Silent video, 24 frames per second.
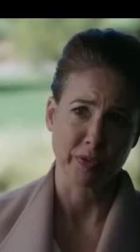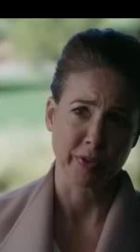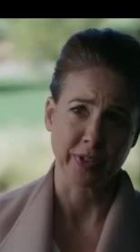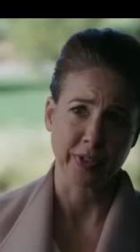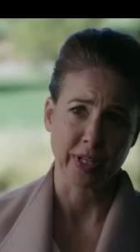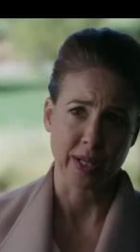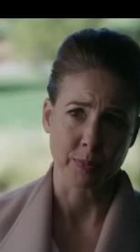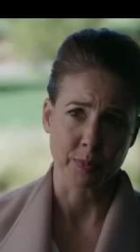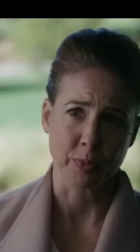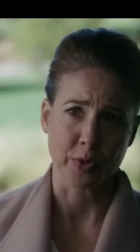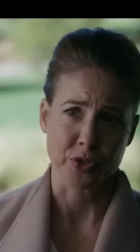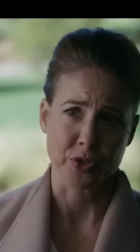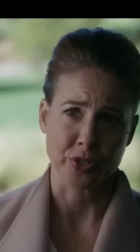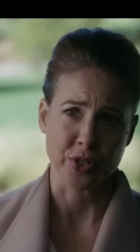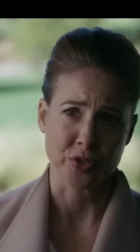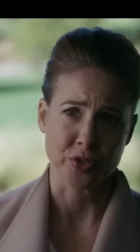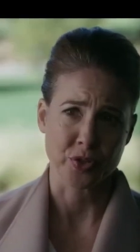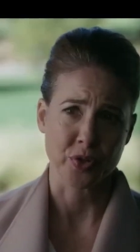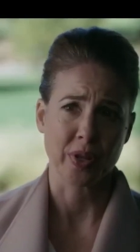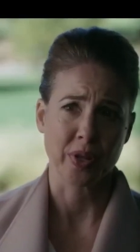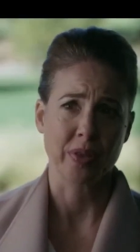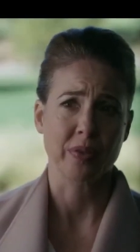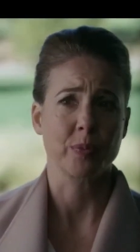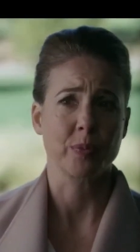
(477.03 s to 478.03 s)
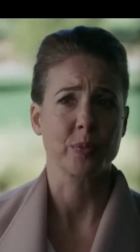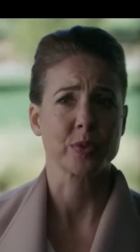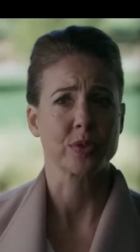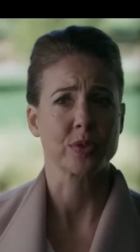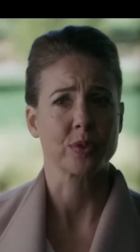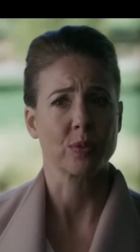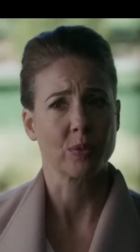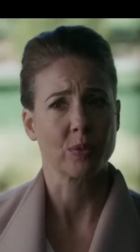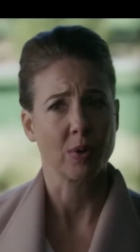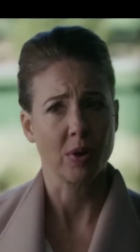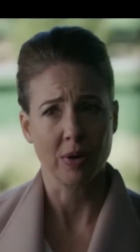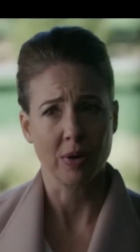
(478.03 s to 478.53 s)
in a conversation, which
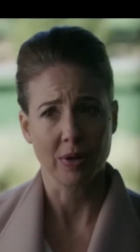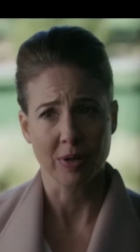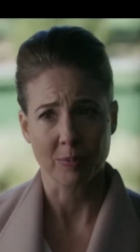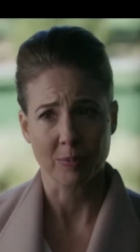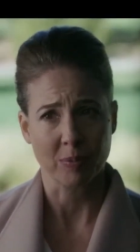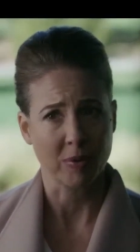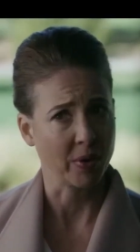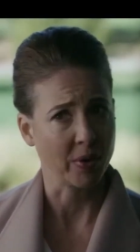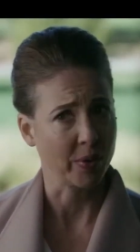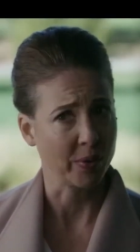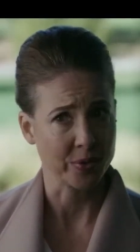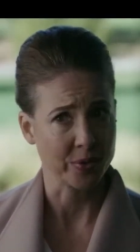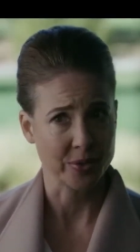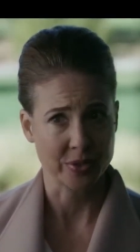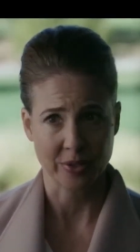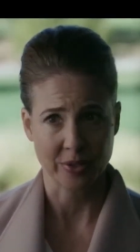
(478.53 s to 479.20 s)
is soon interrupted by a